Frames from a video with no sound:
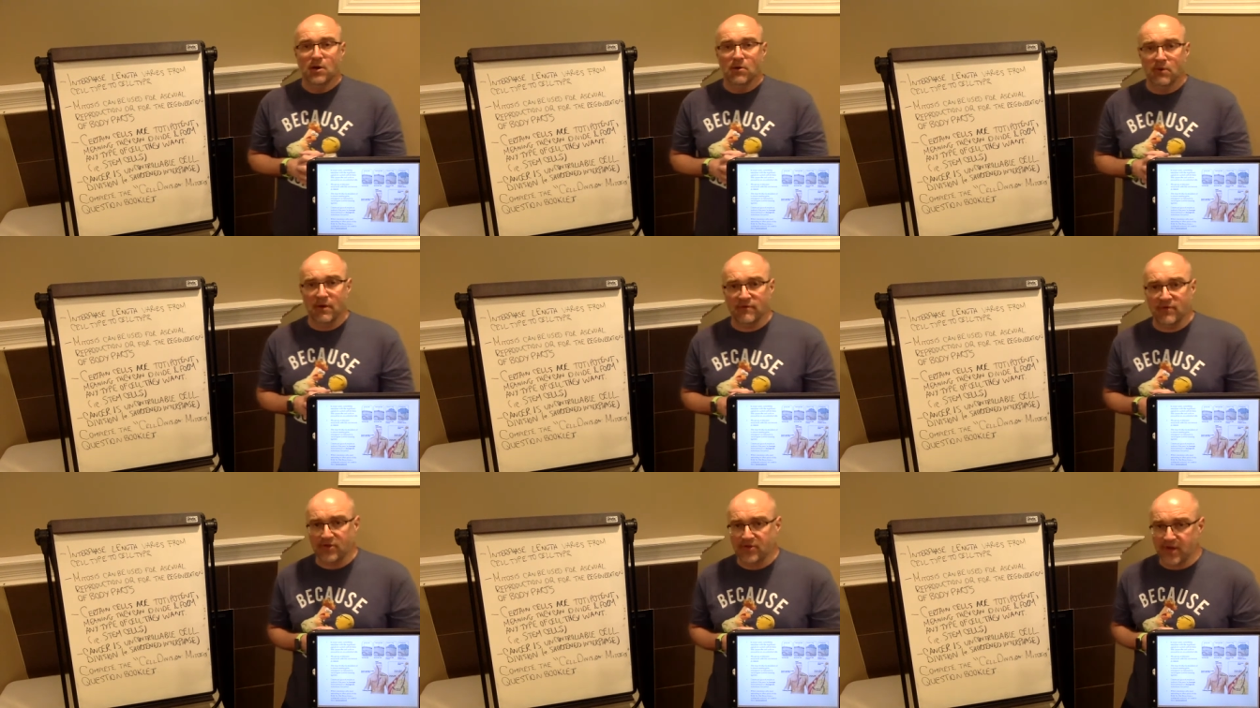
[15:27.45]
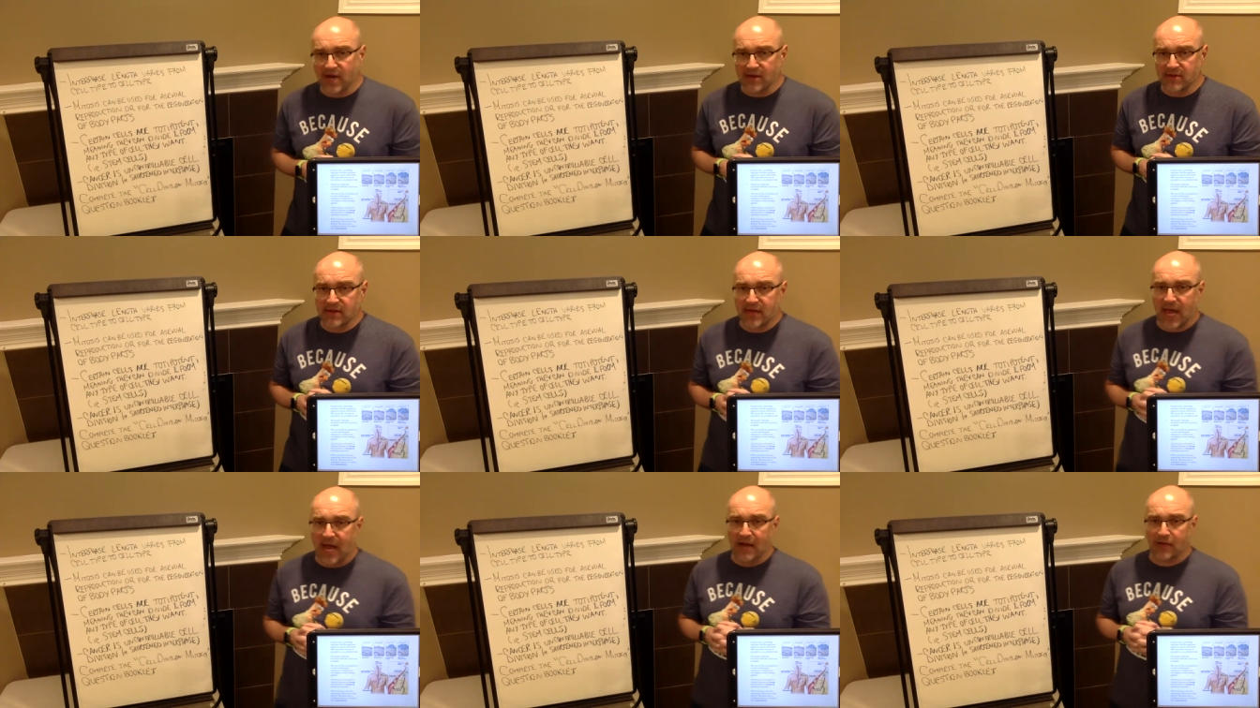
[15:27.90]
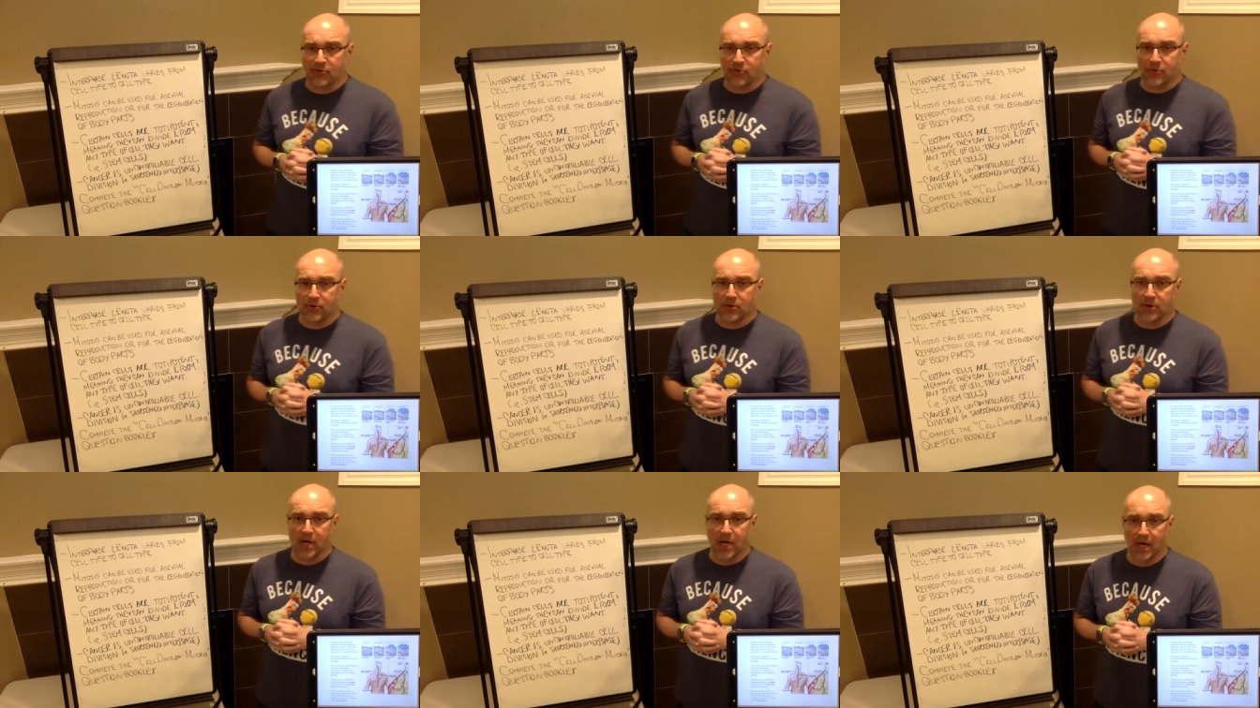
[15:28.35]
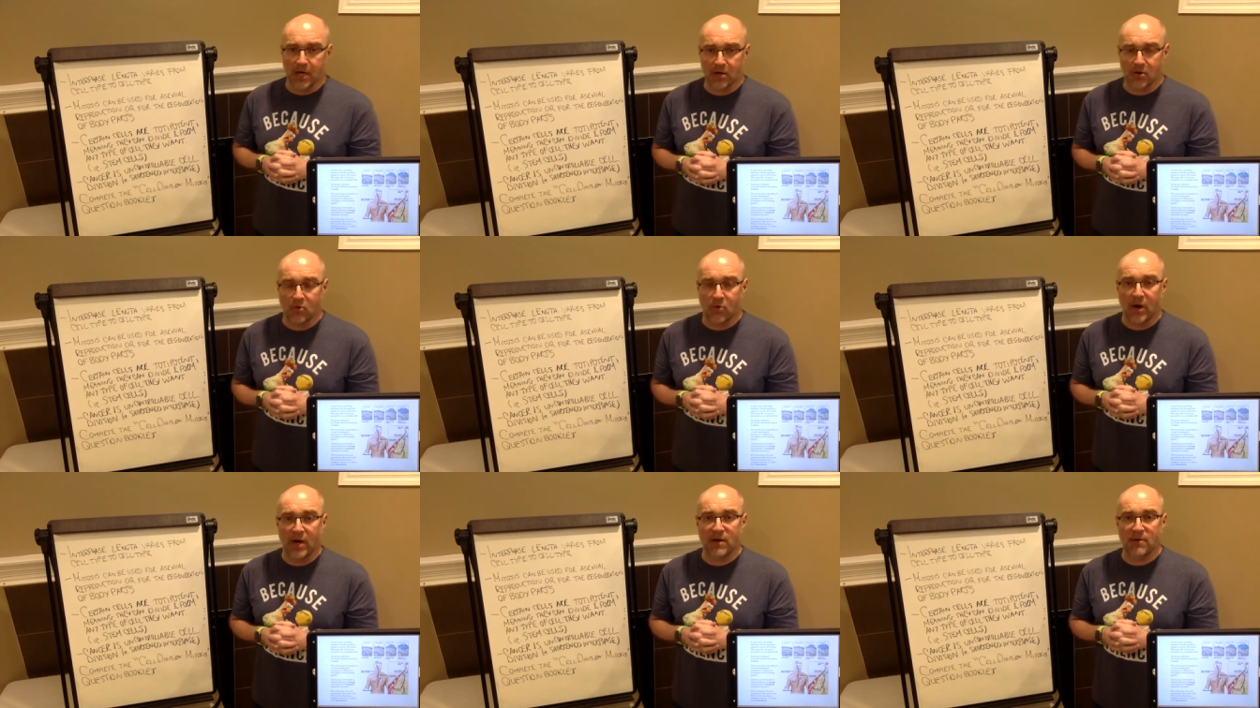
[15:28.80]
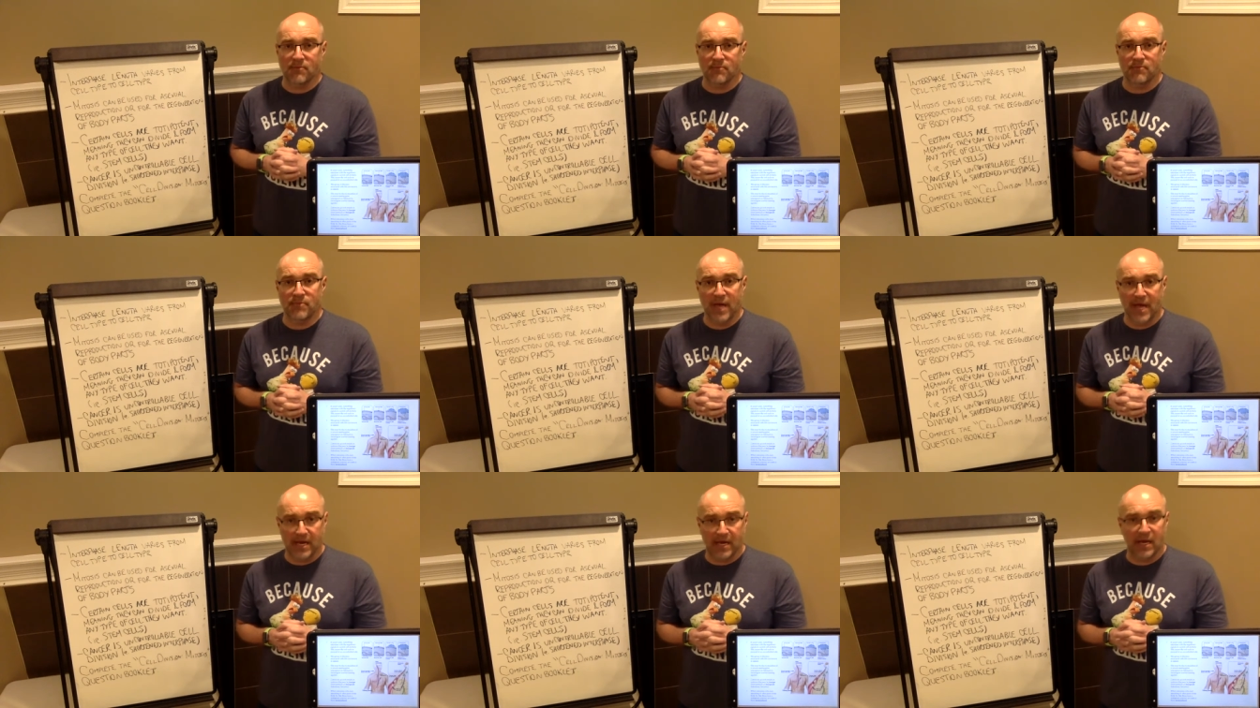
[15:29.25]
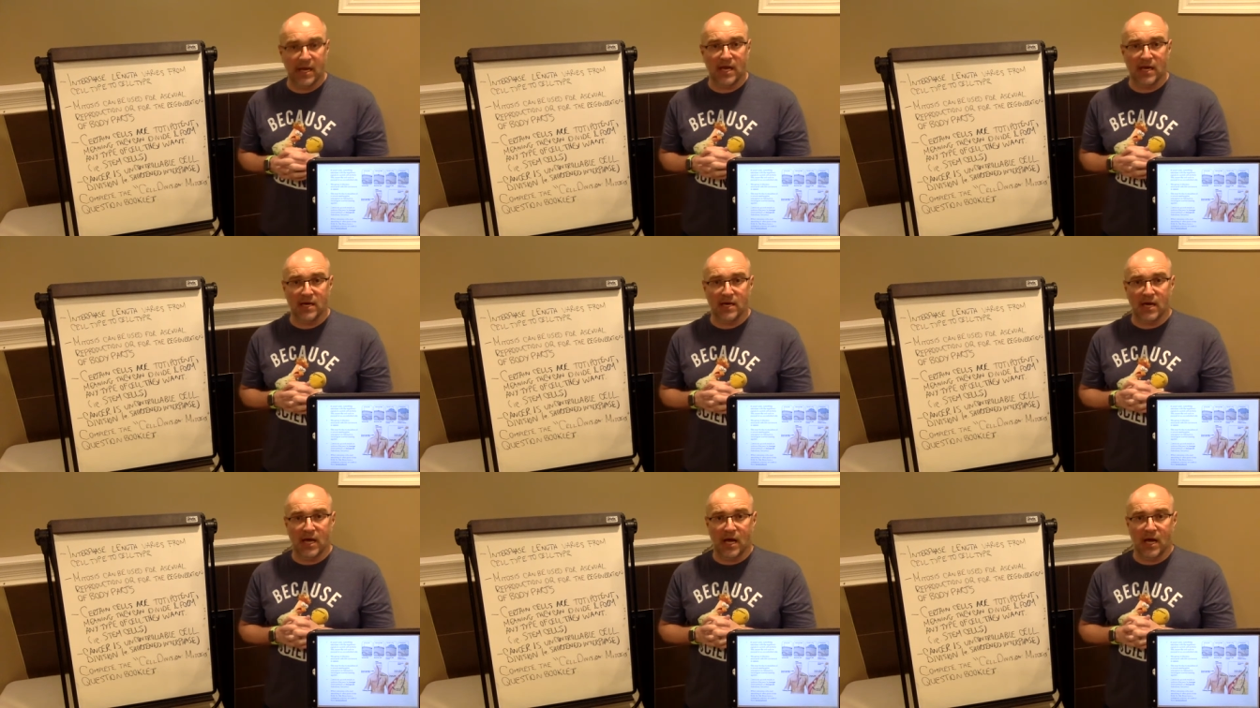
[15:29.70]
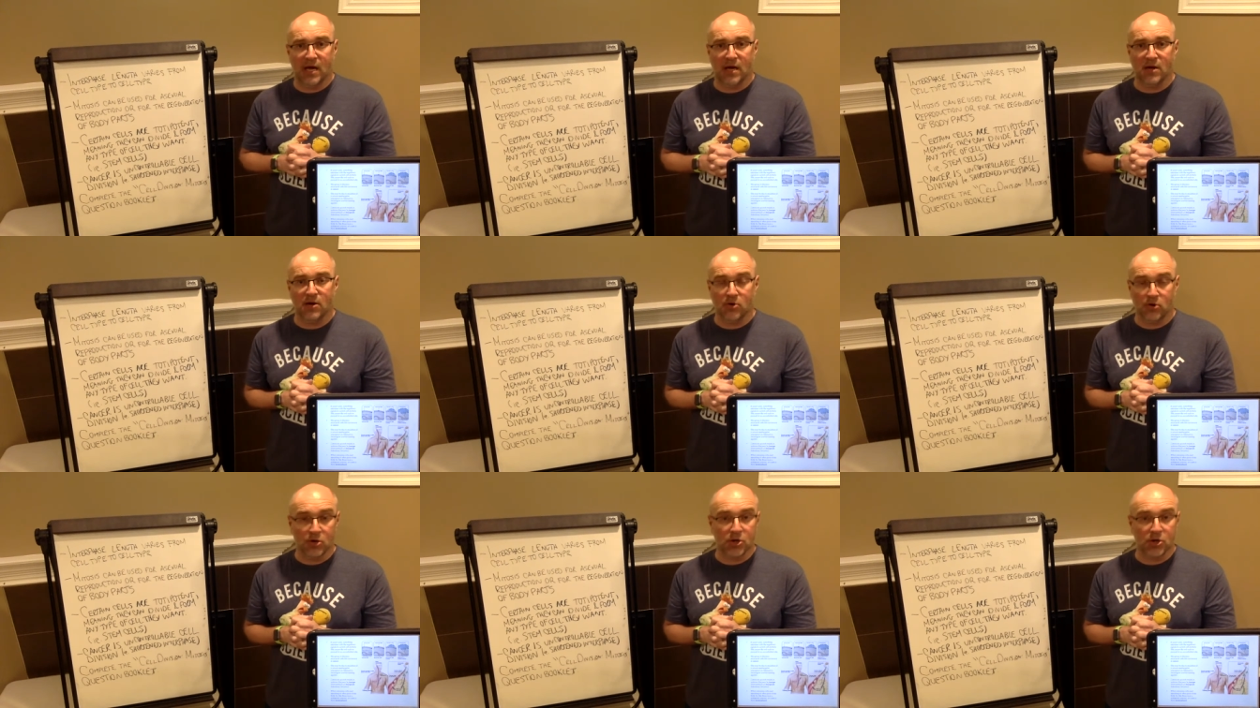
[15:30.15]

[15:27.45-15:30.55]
We've discussed cancer uh, quite a bit in uh,